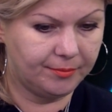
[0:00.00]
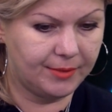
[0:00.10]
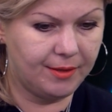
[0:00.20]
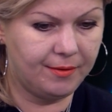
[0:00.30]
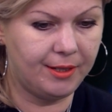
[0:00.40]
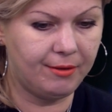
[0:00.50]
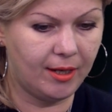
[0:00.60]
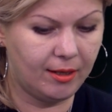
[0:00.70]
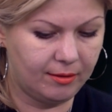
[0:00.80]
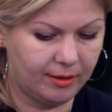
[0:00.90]
There
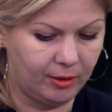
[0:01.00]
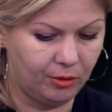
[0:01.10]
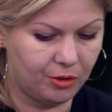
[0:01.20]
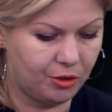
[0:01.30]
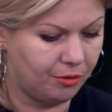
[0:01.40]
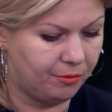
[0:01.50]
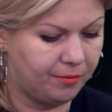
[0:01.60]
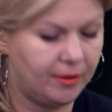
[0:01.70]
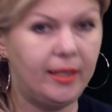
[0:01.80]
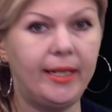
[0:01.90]
are a lot
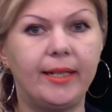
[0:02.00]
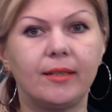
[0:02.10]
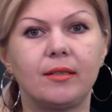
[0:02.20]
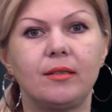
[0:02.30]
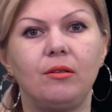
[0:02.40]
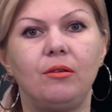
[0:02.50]
of links